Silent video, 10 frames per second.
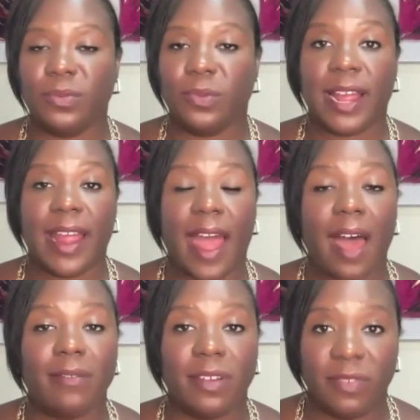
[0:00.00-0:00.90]
what I
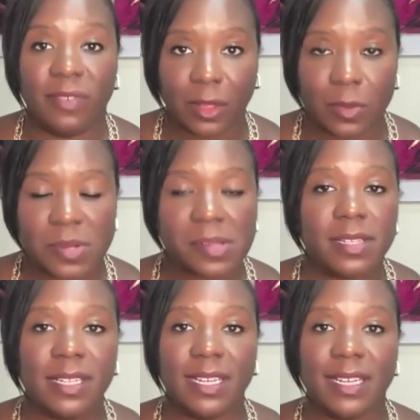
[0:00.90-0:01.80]
have
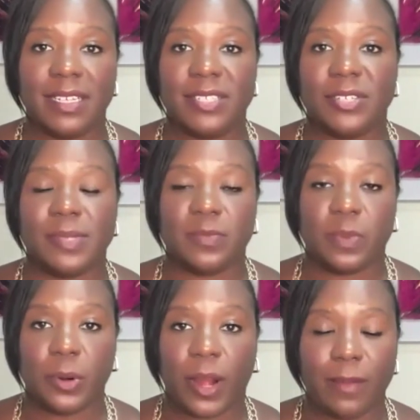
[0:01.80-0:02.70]
available in terms of
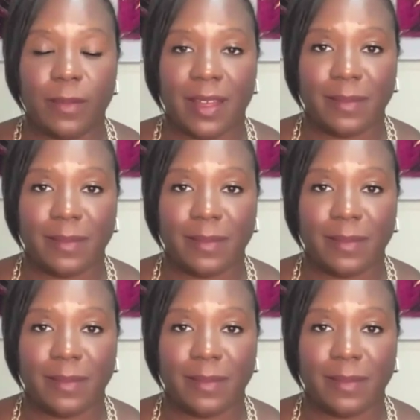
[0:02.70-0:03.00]
programming.